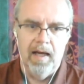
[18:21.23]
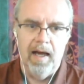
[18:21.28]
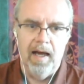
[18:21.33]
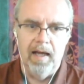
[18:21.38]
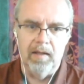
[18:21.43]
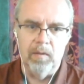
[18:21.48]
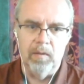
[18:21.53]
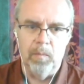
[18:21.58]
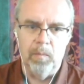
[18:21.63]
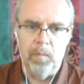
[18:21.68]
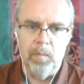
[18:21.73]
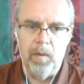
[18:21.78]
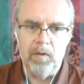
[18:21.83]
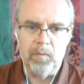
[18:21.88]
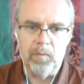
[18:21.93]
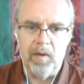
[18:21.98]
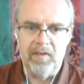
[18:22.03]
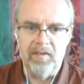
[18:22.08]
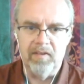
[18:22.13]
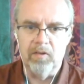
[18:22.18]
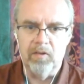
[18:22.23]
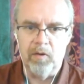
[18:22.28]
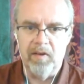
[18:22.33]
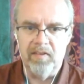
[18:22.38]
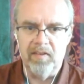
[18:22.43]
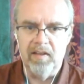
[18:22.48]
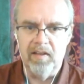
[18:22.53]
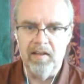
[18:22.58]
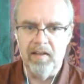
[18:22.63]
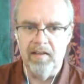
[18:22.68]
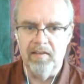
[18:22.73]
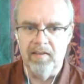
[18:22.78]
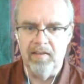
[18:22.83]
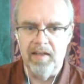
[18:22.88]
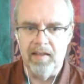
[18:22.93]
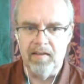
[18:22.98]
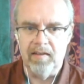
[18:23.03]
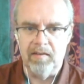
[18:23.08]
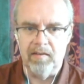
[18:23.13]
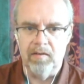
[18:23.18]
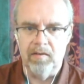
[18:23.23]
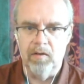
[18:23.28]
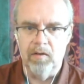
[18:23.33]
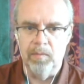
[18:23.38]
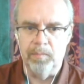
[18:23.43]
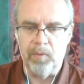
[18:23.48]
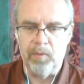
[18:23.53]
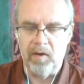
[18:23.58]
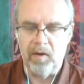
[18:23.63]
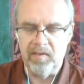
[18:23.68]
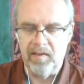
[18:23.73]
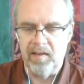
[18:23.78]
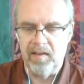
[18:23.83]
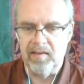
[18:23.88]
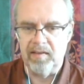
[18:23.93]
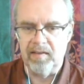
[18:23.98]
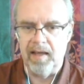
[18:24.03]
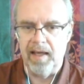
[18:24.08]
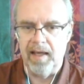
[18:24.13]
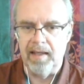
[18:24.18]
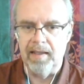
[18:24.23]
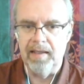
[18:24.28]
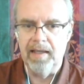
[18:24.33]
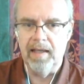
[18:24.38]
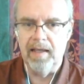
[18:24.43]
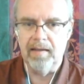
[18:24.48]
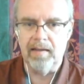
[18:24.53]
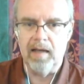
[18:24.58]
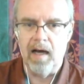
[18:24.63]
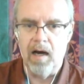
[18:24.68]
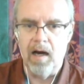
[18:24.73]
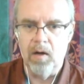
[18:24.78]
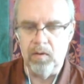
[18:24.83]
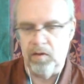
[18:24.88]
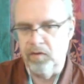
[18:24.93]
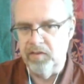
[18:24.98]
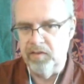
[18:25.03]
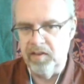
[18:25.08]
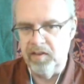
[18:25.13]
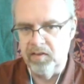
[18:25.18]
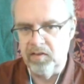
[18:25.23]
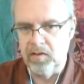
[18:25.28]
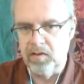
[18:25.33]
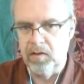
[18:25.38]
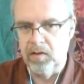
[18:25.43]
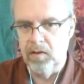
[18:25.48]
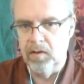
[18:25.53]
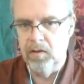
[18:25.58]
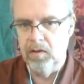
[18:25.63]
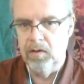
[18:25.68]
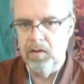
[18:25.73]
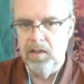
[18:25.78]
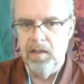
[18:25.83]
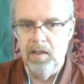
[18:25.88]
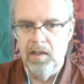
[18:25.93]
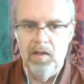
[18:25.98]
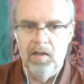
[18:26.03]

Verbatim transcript: And what was interesting is that the process I get out of Disco